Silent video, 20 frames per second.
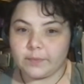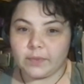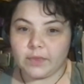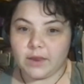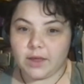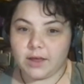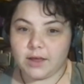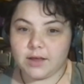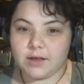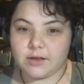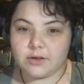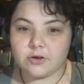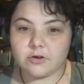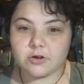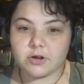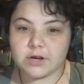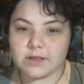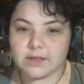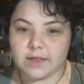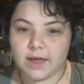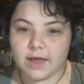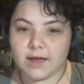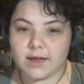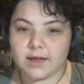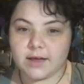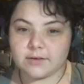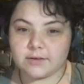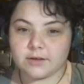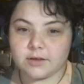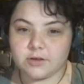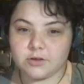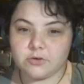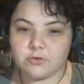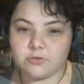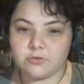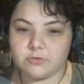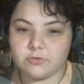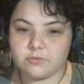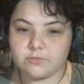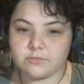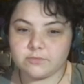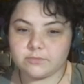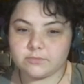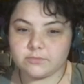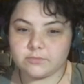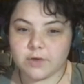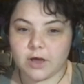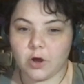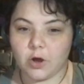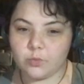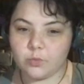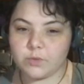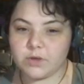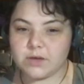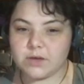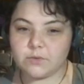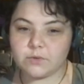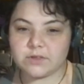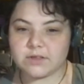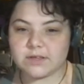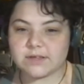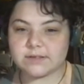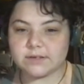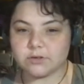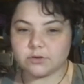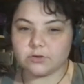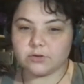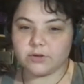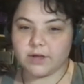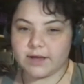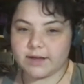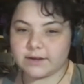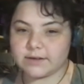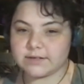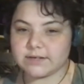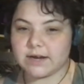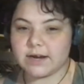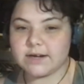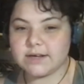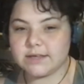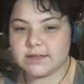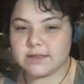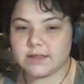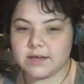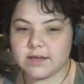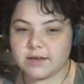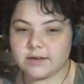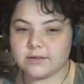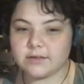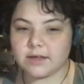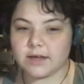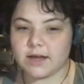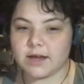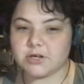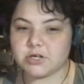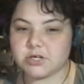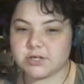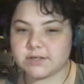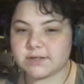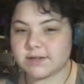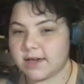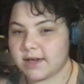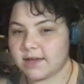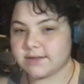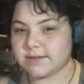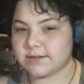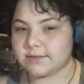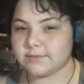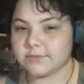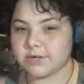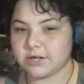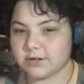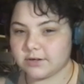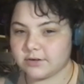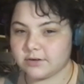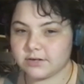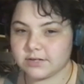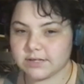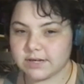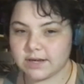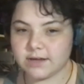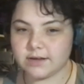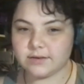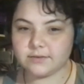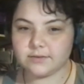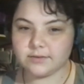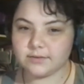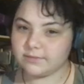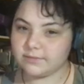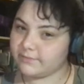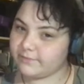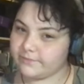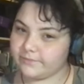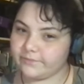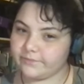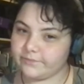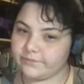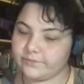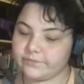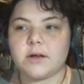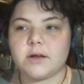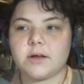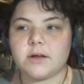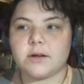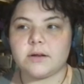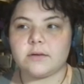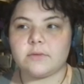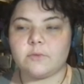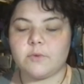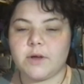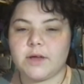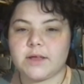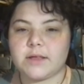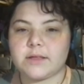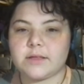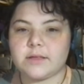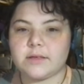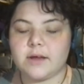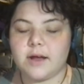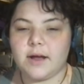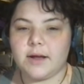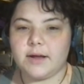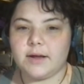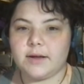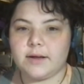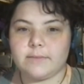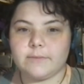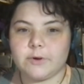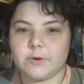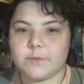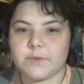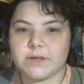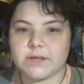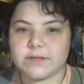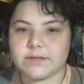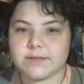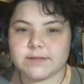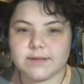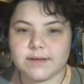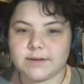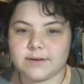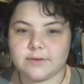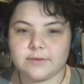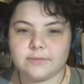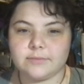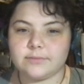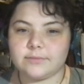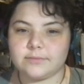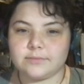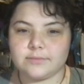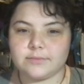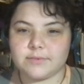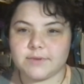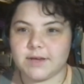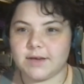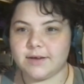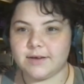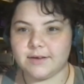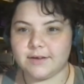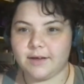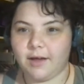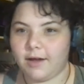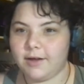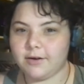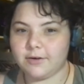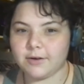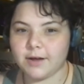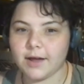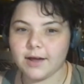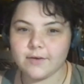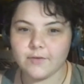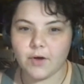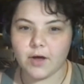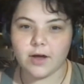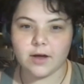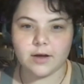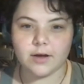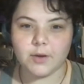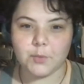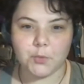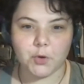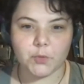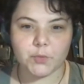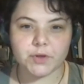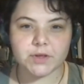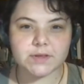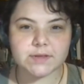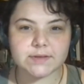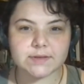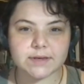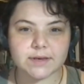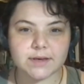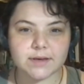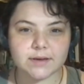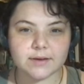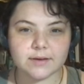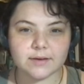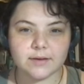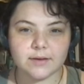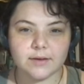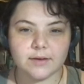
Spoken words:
hey, you're good at that. Can you help me with this little like tiny thing that I just can't seem to understand? With aha moments, they don't I don't have aha moments. Like